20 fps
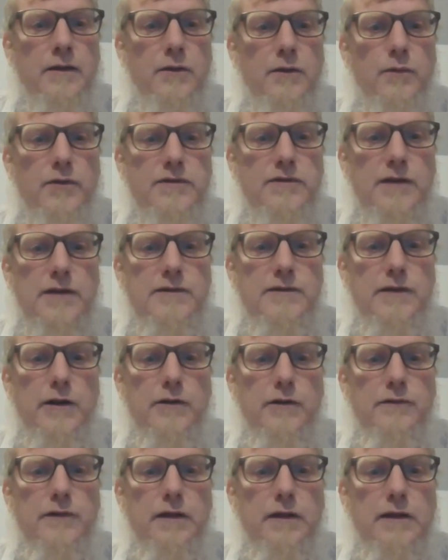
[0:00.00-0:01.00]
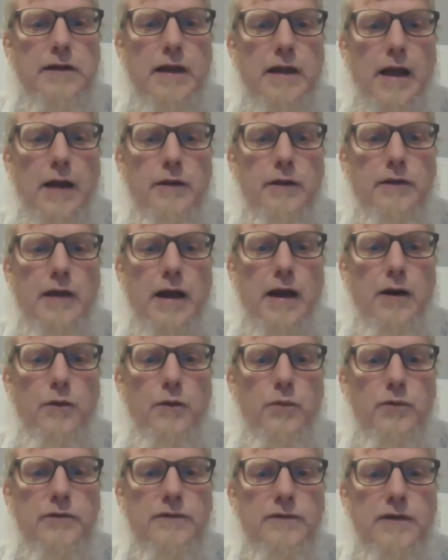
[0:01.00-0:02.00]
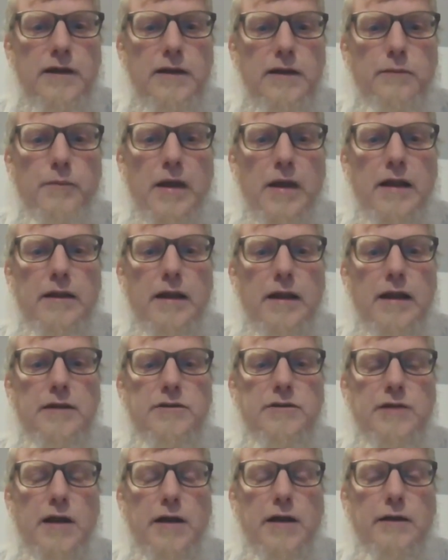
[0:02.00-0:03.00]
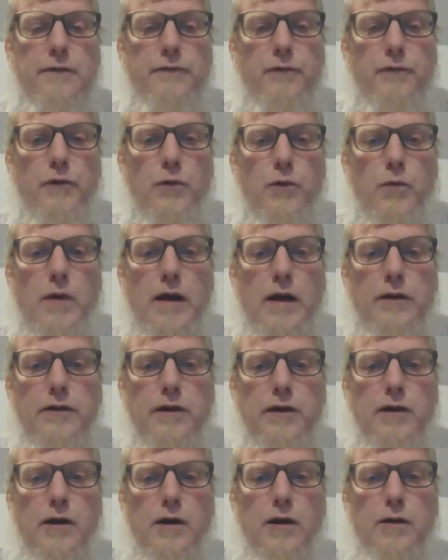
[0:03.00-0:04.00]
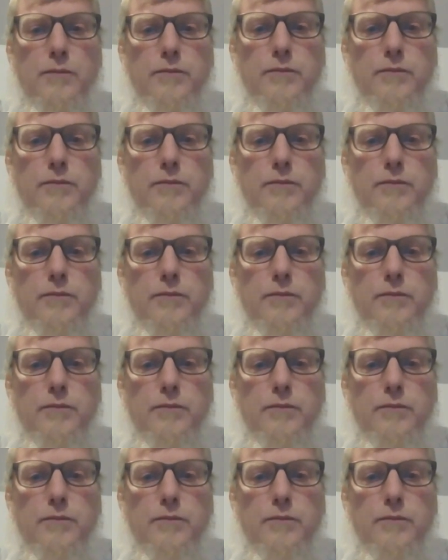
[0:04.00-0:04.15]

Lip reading: which I seriously doubt we'll see in mainland China for a while to come,